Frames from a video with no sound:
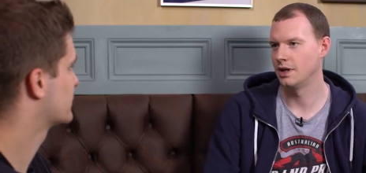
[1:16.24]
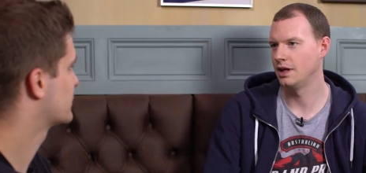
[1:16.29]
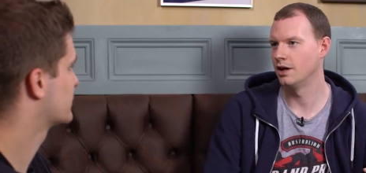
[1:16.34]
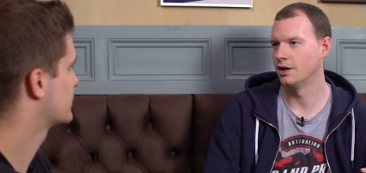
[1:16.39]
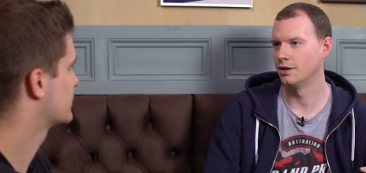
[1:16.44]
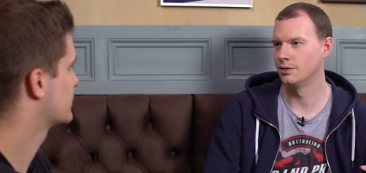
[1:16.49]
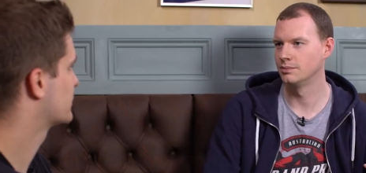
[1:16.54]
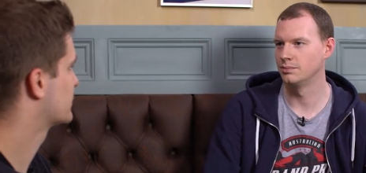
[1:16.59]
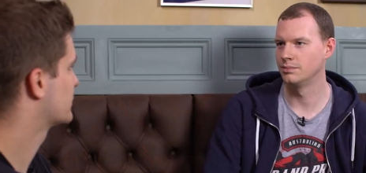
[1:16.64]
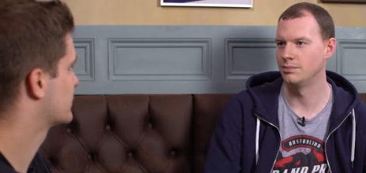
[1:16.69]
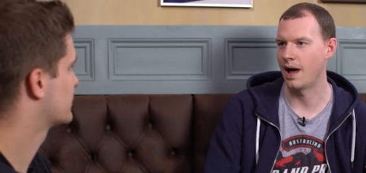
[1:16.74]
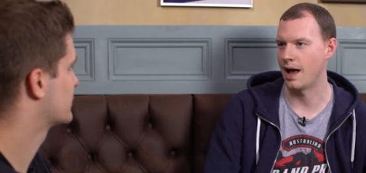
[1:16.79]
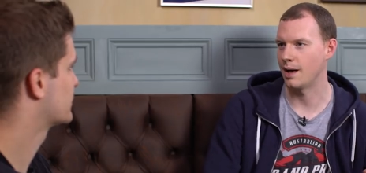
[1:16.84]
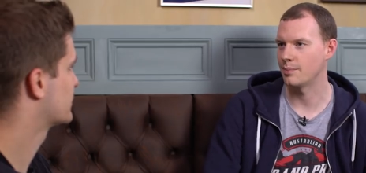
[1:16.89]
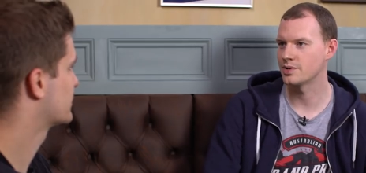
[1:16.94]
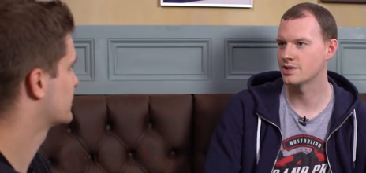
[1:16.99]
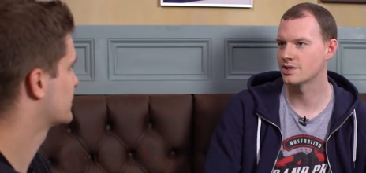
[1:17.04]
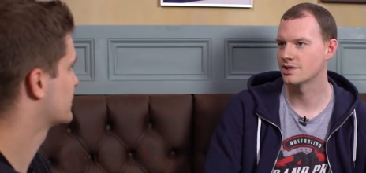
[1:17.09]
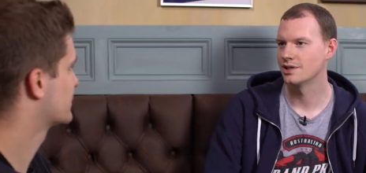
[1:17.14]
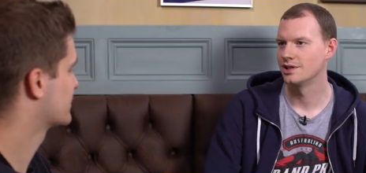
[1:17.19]
Speaker 1: you know,
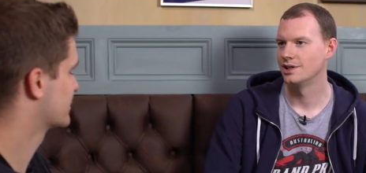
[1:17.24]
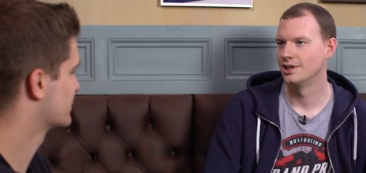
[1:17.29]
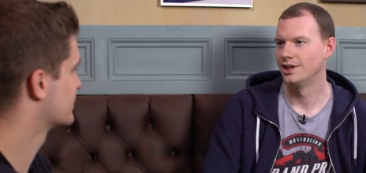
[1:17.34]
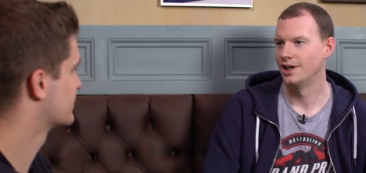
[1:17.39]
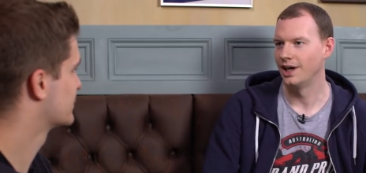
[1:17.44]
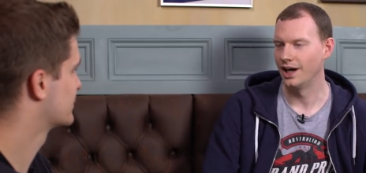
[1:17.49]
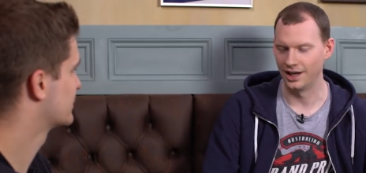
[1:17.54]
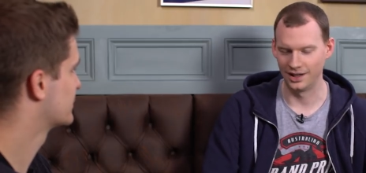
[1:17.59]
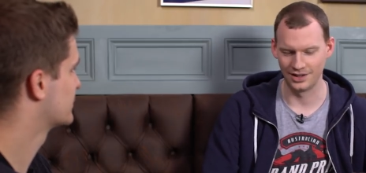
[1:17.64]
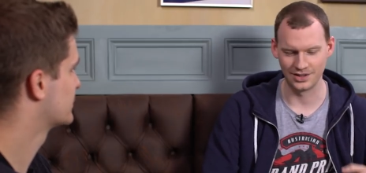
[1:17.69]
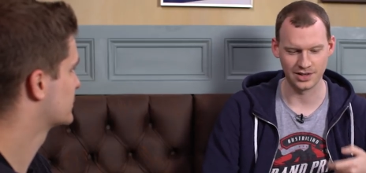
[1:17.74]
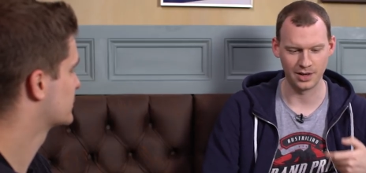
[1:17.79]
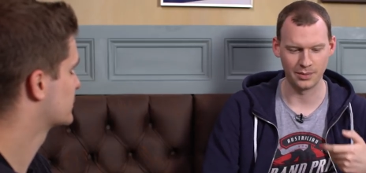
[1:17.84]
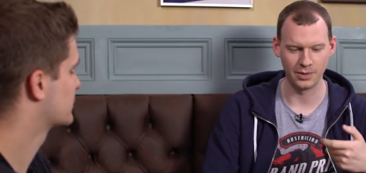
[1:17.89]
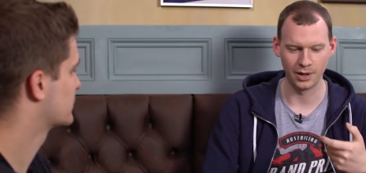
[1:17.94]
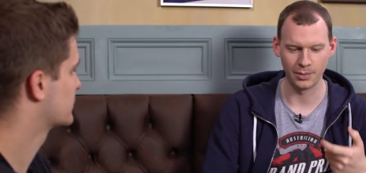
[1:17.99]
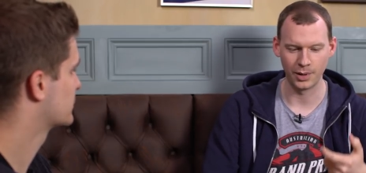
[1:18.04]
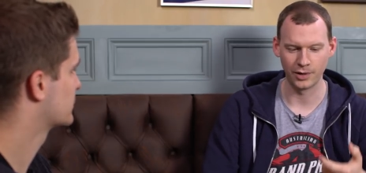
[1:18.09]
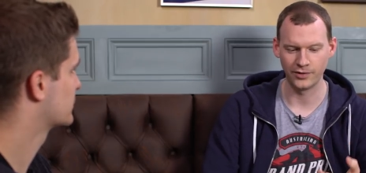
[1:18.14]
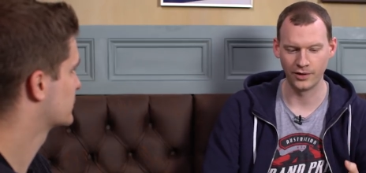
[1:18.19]
maps. Mm. And so I
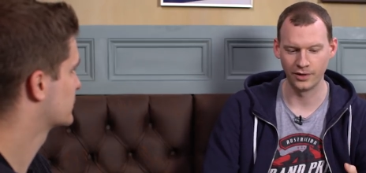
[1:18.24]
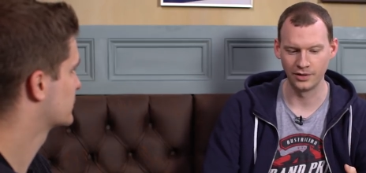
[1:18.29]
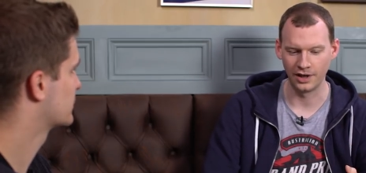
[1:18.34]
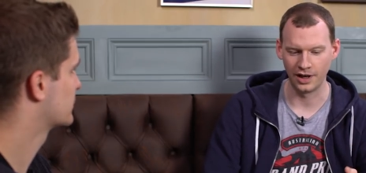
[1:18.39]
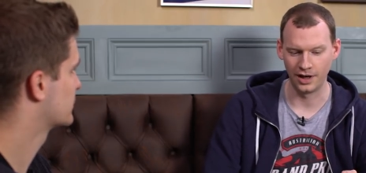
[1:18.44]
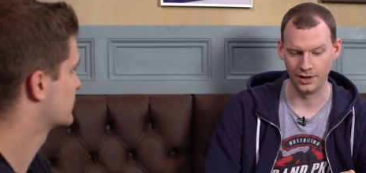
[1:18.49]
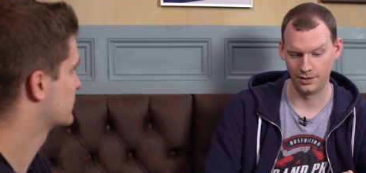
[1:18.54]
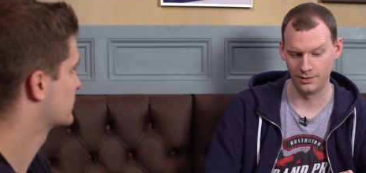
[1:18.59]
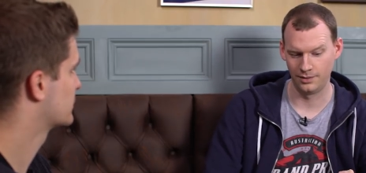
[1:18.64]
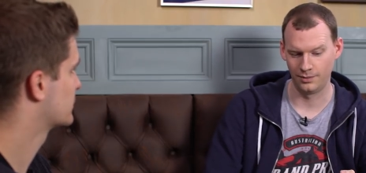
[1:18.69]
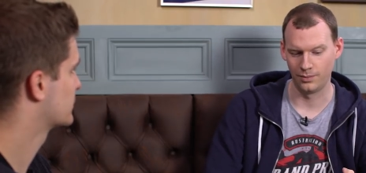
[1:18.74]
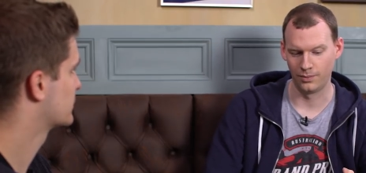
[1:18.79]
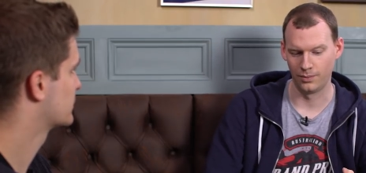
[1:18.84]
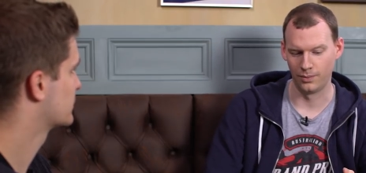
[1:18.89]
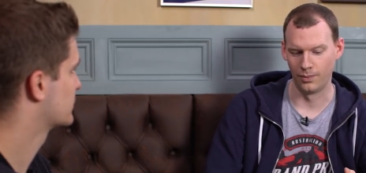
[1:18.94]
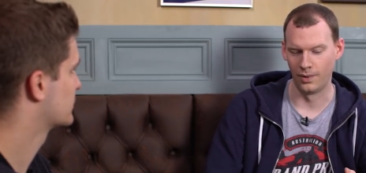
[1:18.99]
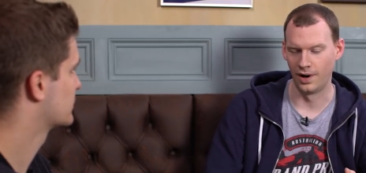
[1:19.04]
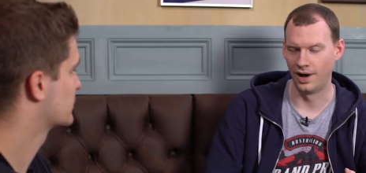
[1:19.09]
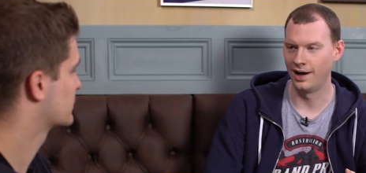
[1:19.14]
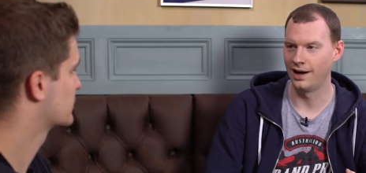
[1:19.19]
pull out my phone, and
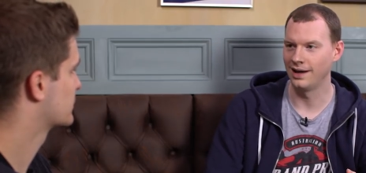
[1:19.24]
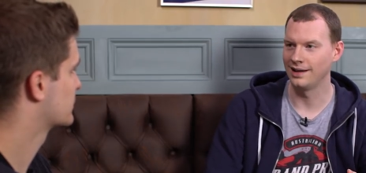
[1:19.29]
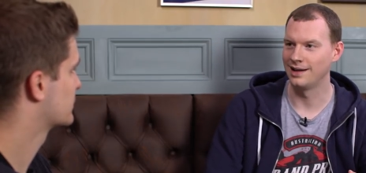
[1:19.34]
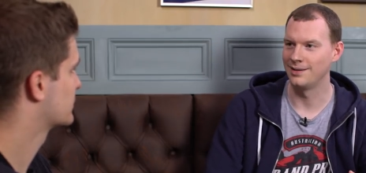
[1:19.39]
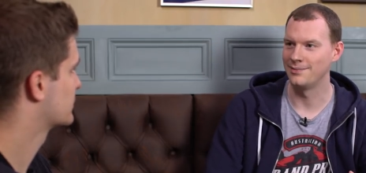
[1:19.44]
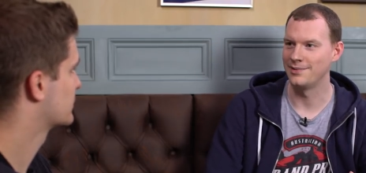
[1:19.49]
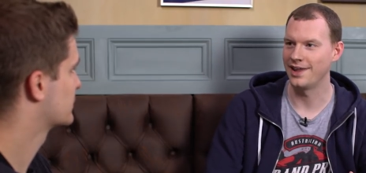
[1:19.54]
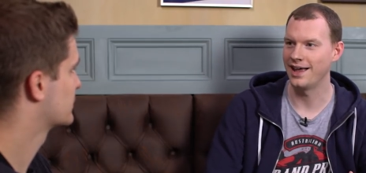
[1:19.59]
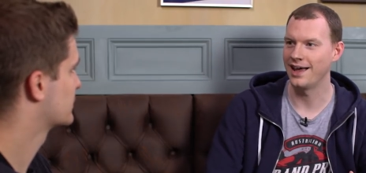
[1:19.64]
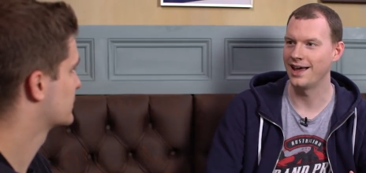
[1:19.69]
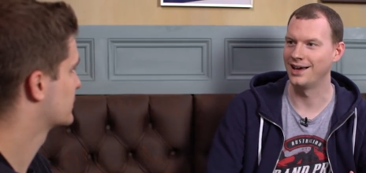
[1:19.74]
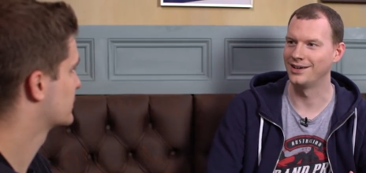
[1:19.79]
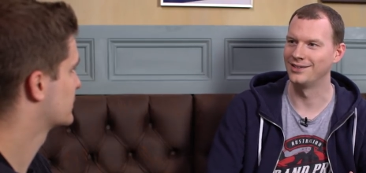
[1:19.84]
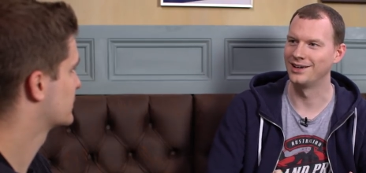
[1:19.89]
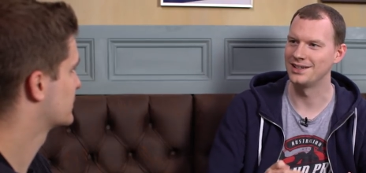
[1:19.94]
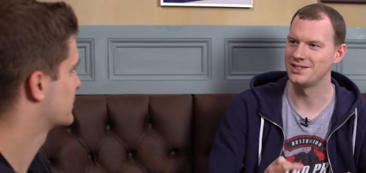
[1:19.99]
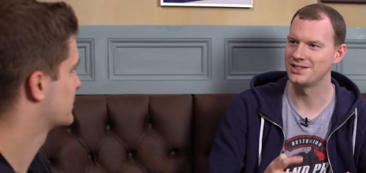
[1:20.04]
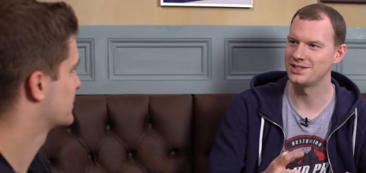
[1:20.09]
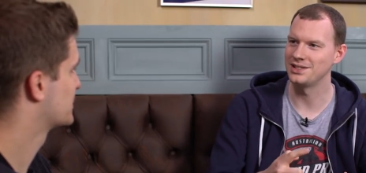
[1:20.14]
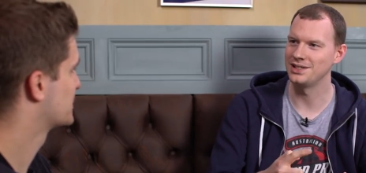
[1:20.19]
while I'm there,
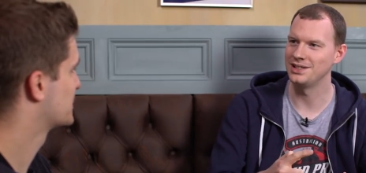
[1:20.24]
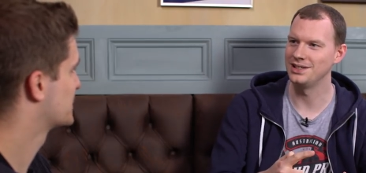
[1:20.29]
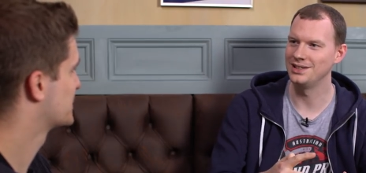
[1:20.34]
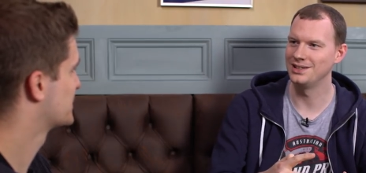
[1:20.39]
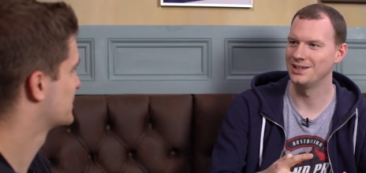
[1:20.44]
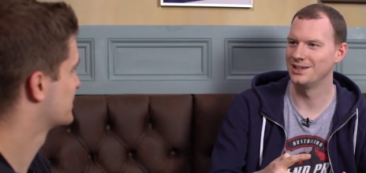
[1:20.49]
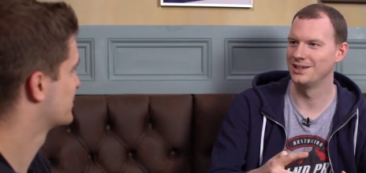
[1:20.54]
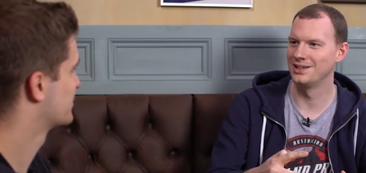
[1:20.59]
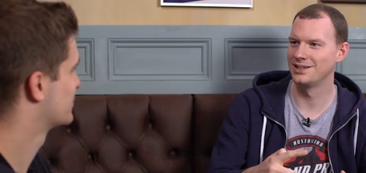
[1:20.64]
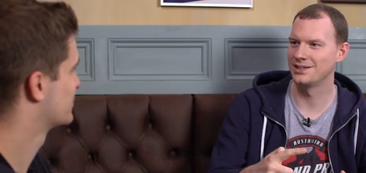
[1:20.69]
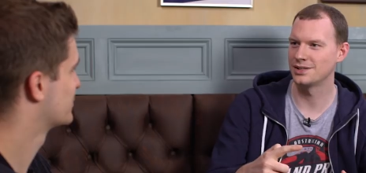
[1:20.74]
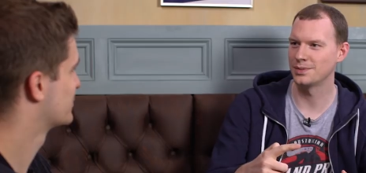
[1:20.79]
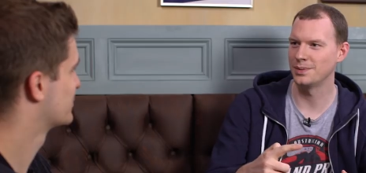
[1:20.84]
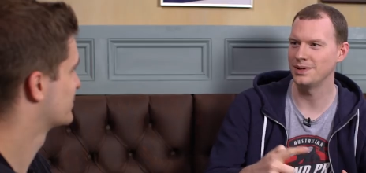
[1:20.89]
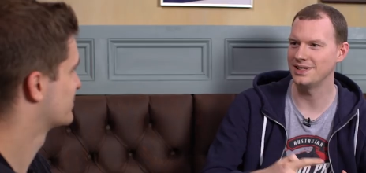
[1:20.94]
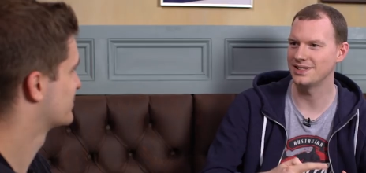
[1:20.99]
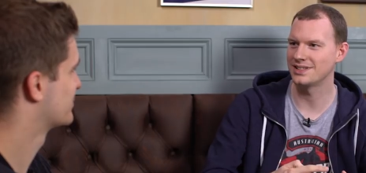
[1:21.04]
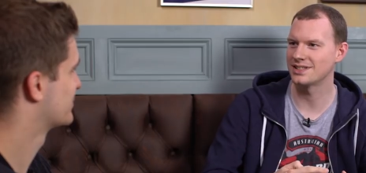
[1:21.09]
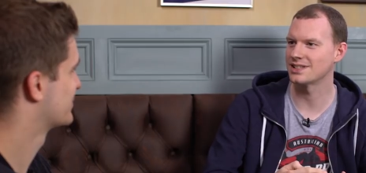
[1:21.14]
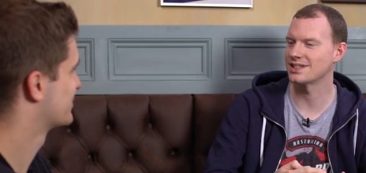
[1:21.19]
I see a uh,
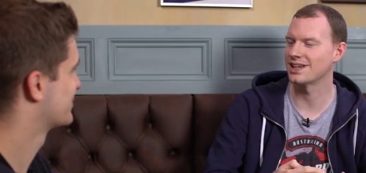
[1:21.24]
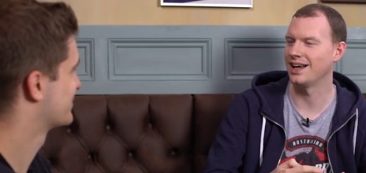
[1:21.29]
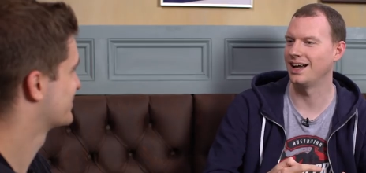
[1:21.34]
tweet,